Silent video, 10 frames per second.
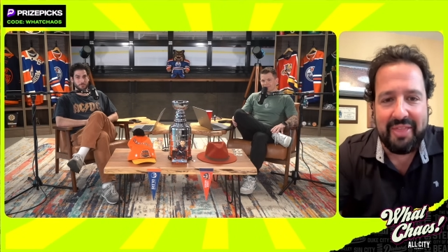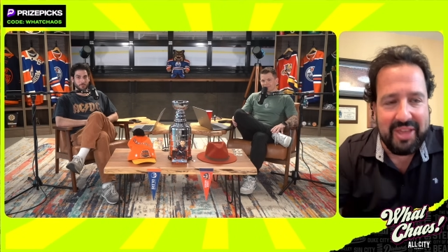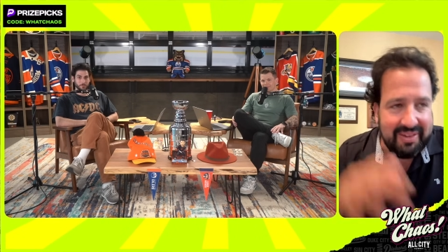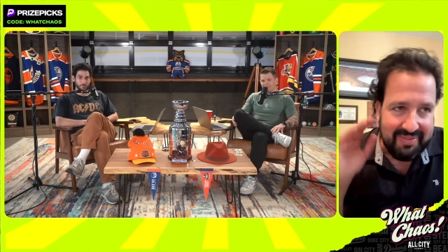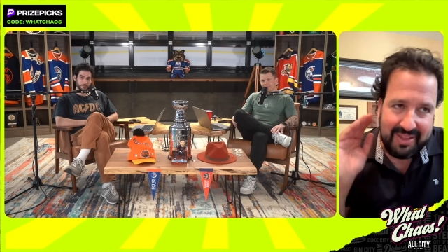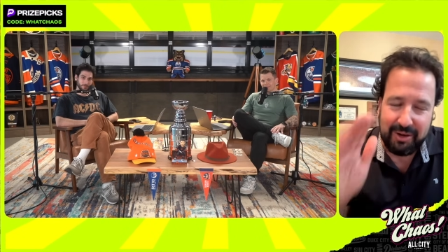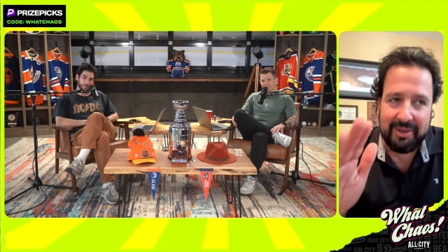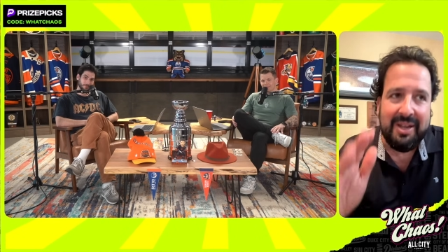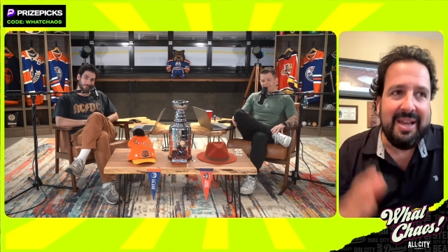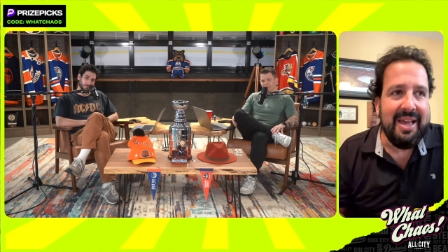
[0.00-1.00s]

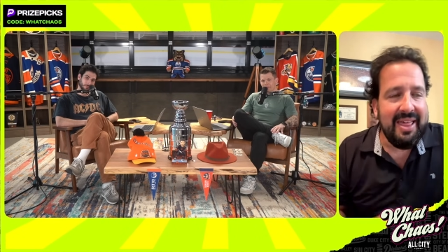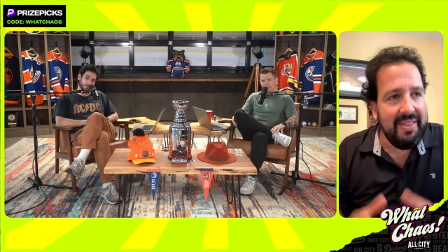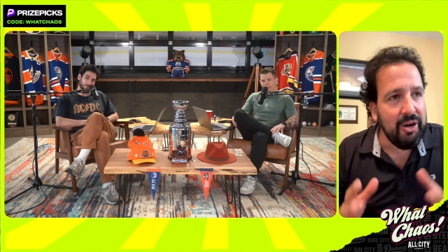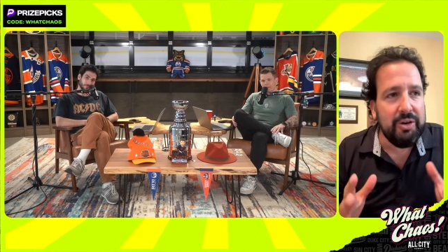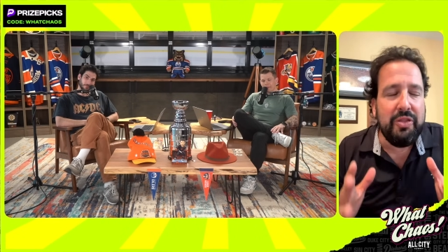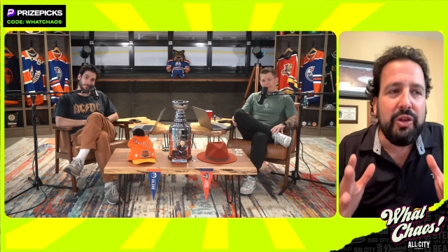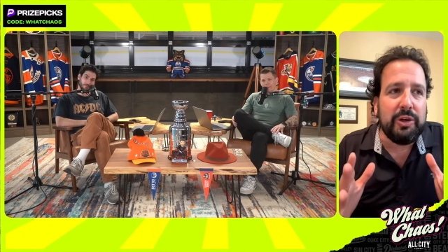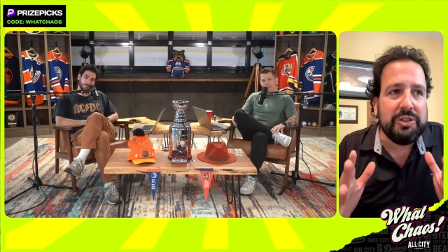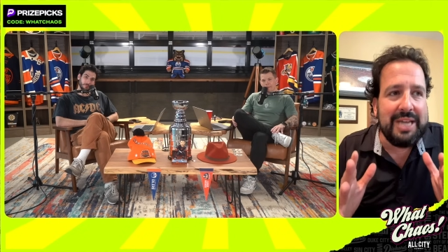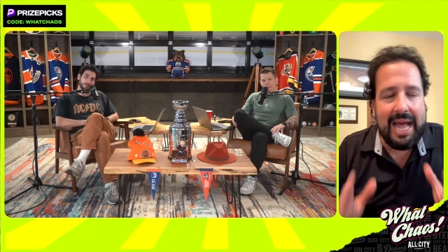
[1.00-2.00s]
They're
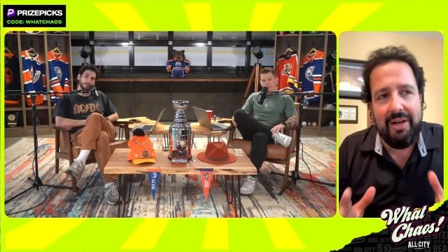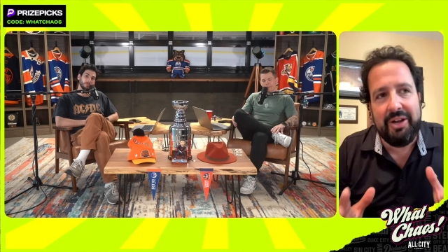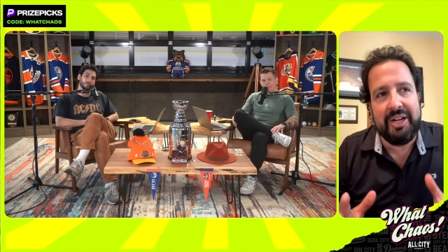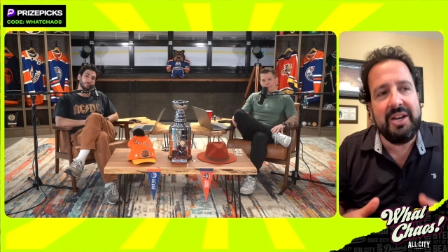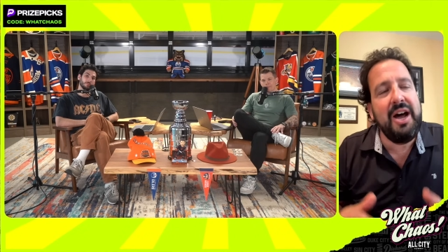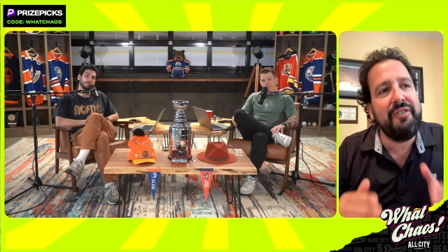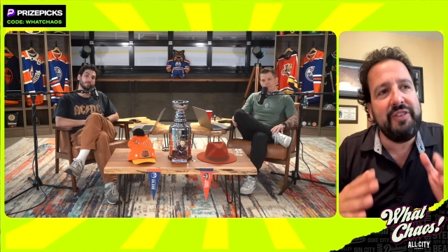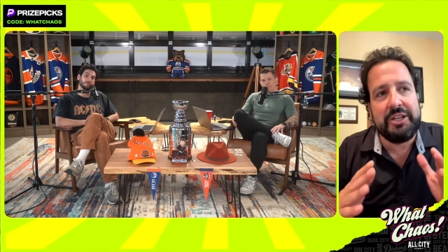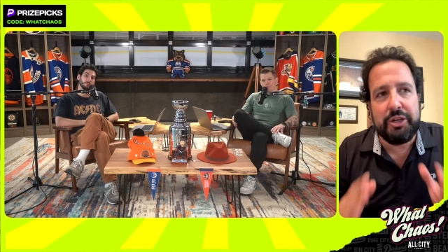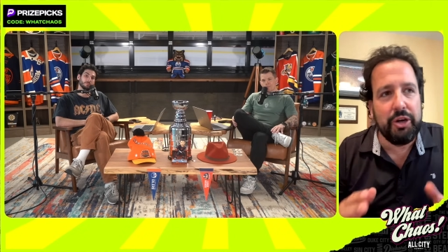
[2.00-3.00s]
talented enough
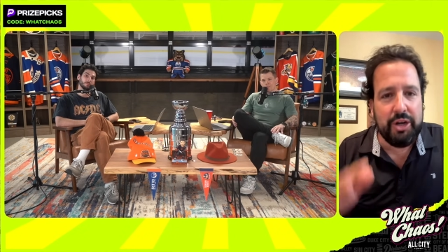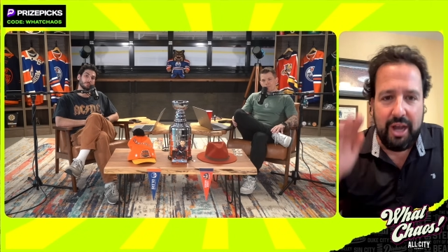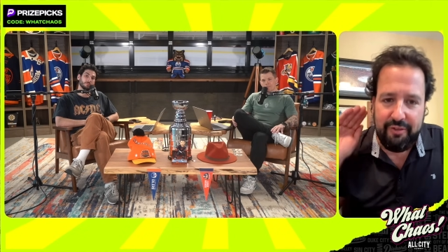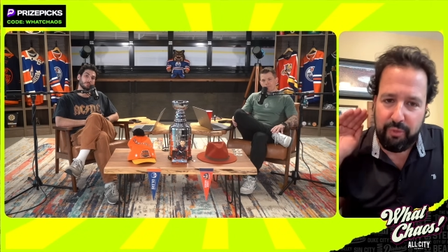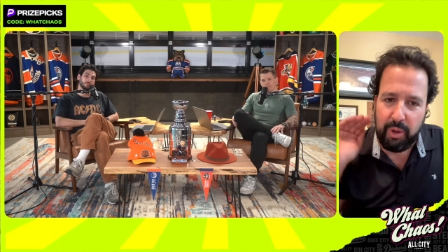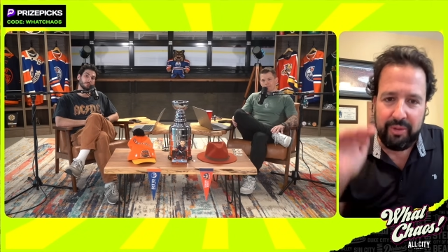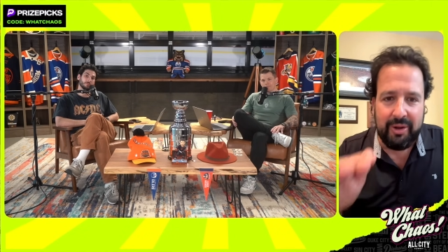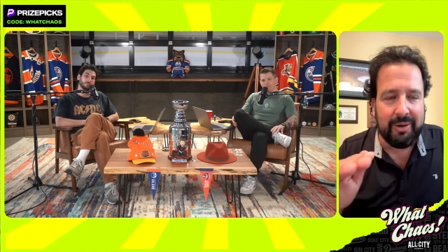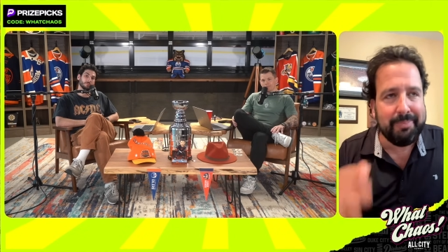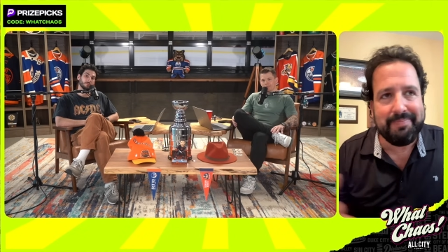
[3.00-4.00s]
and good enough where
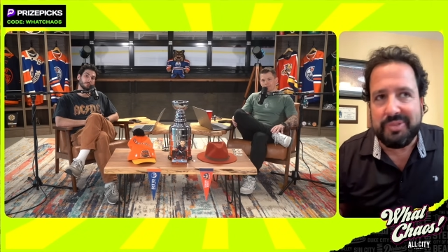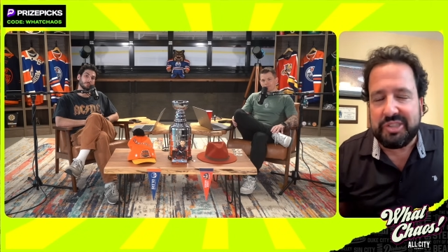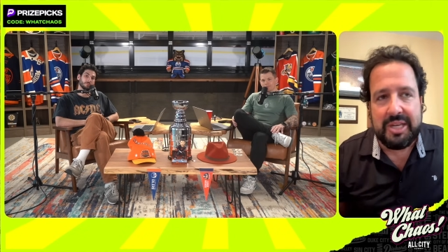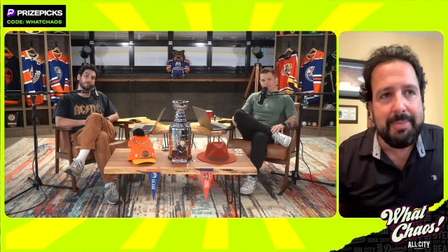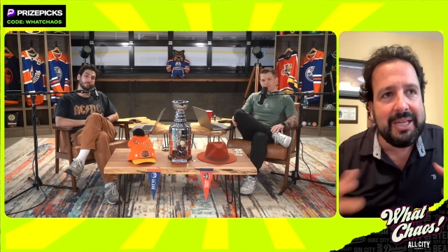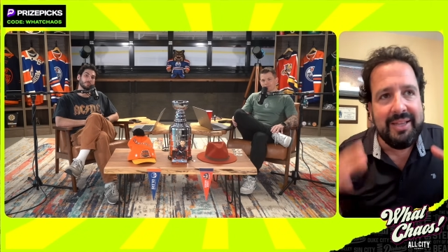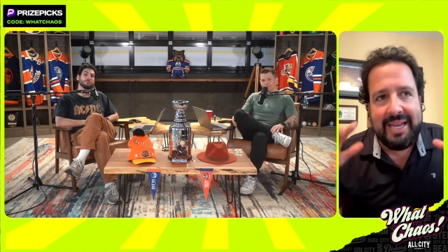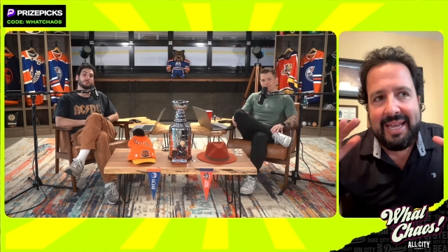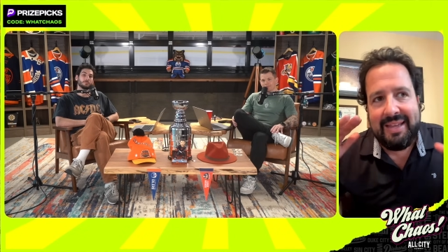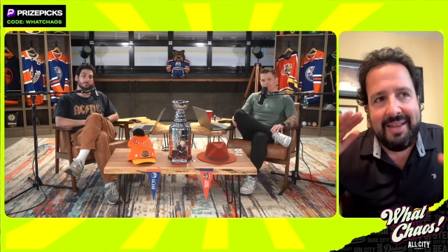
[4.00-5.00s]
they're
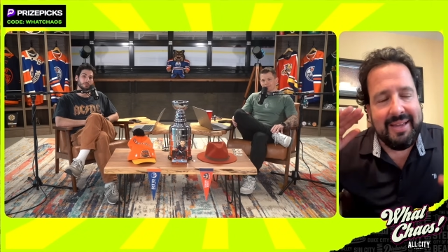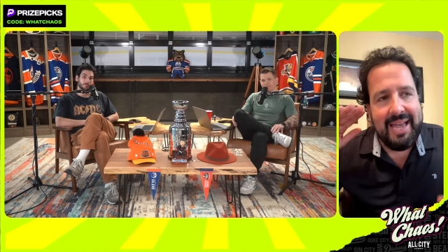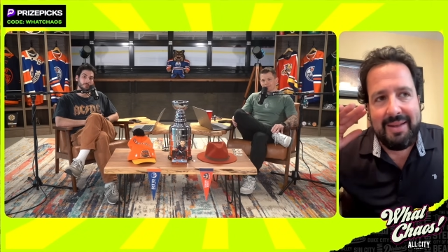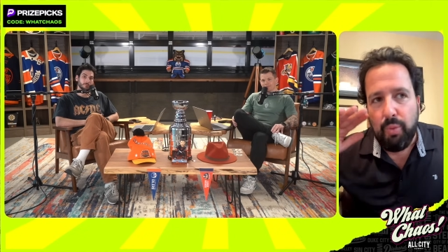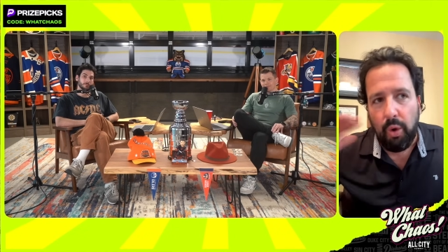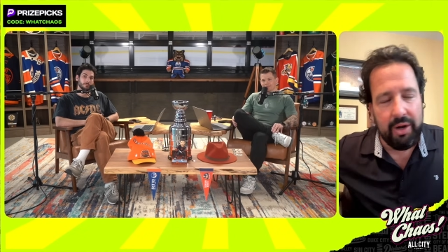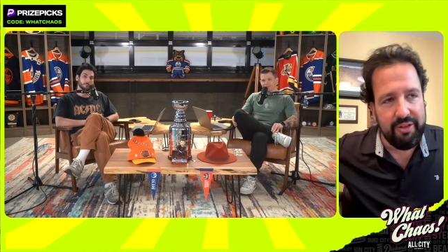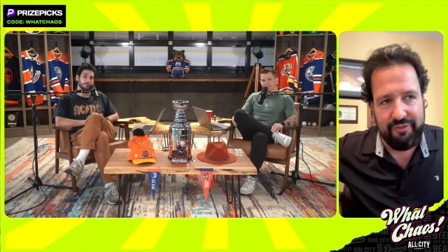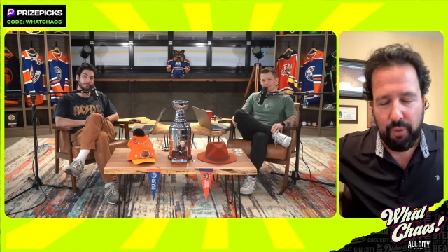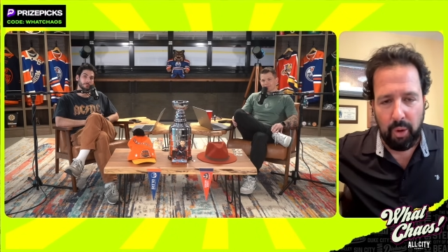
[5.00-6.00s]
seemingly in one of the
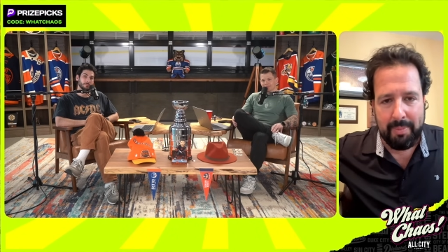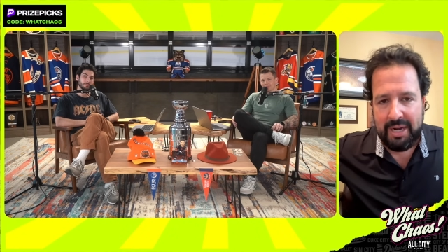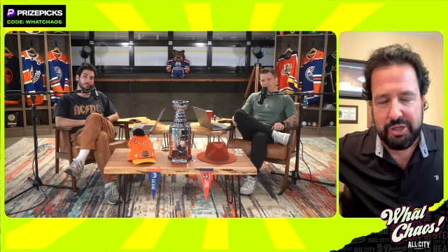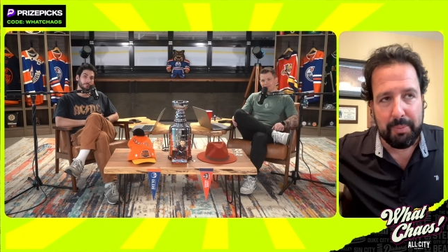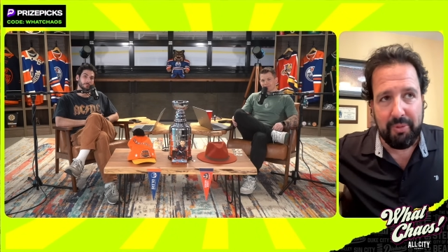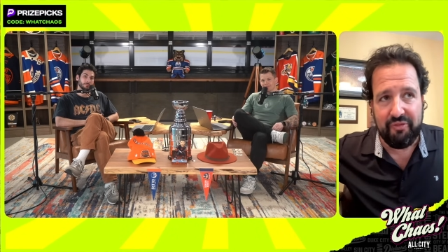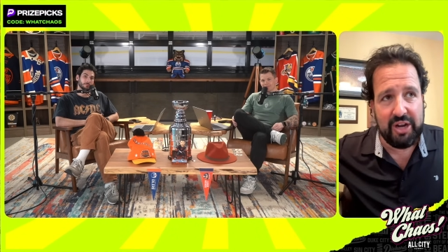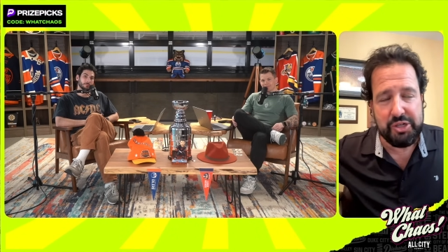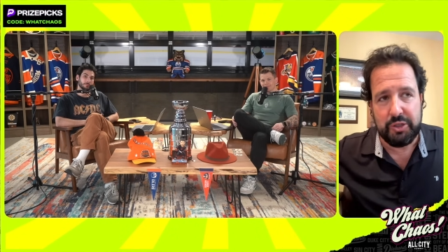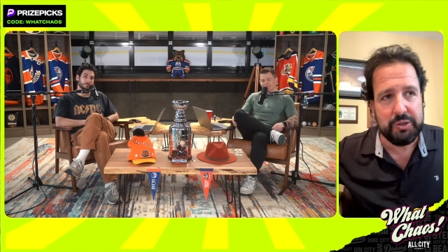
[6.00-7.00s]
four major
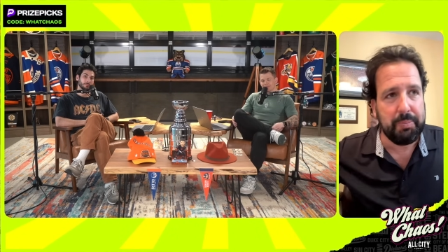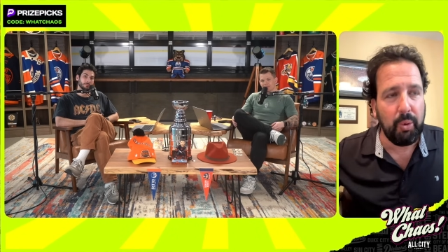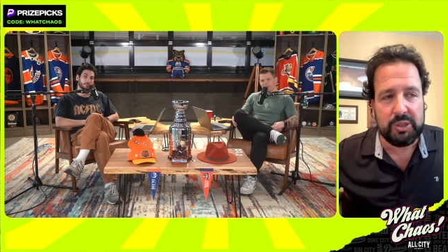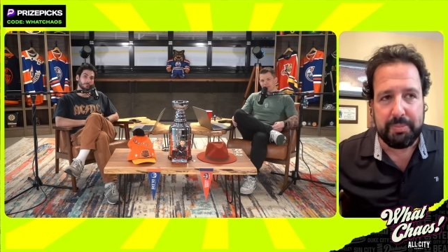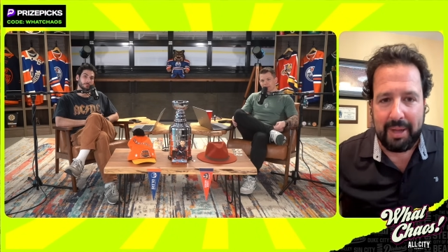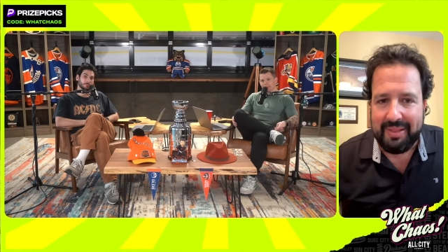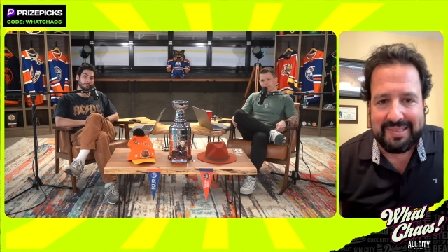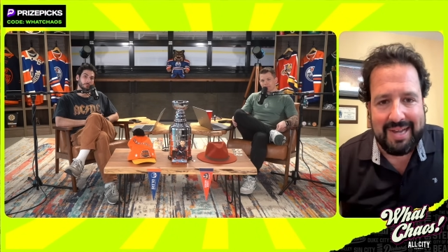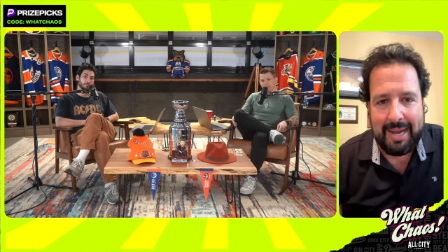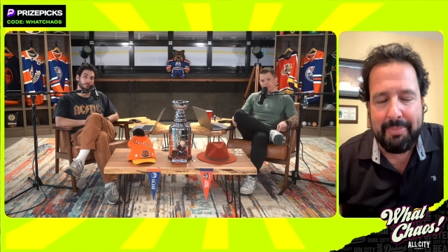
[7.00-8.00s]
professional sports by the
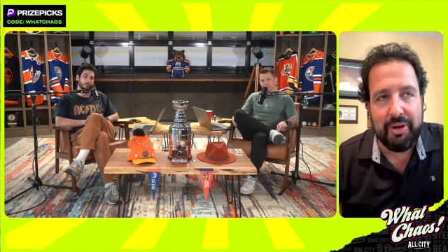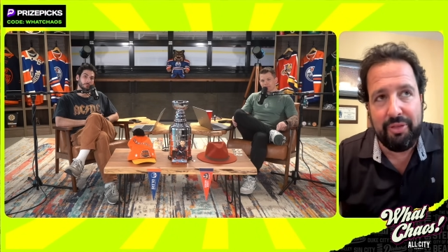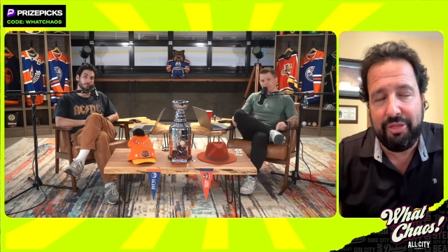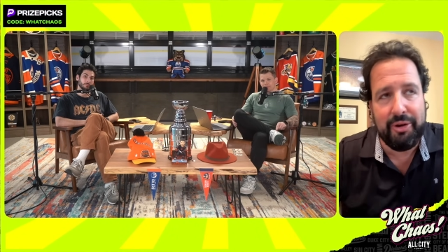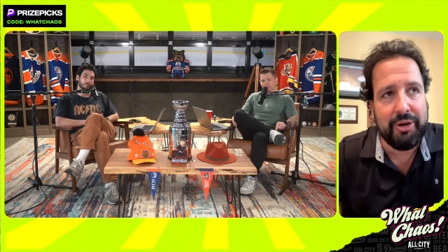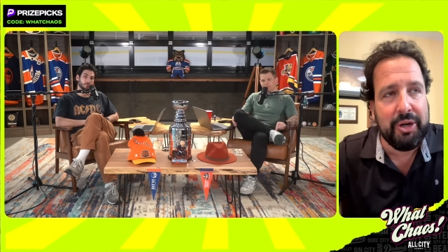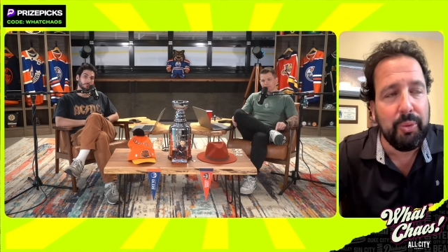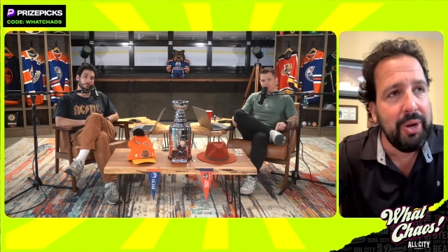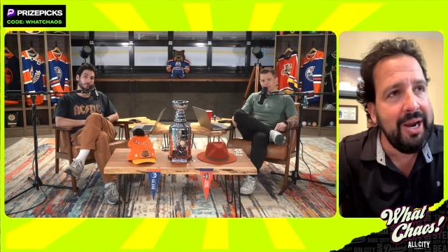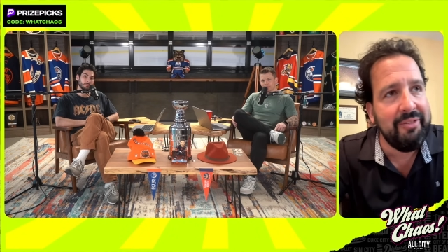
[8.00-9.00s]
time they're 30 or
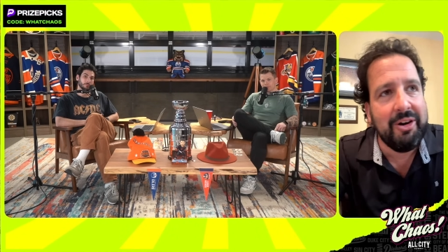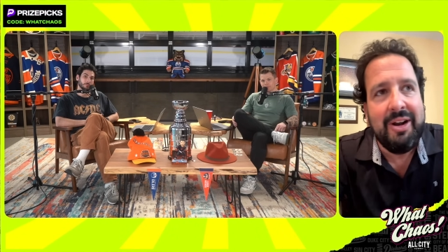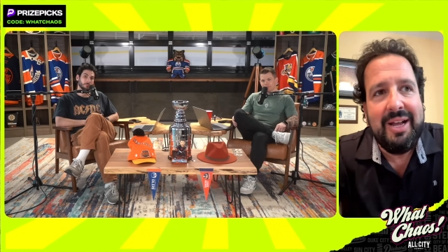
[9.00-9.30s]
whatever.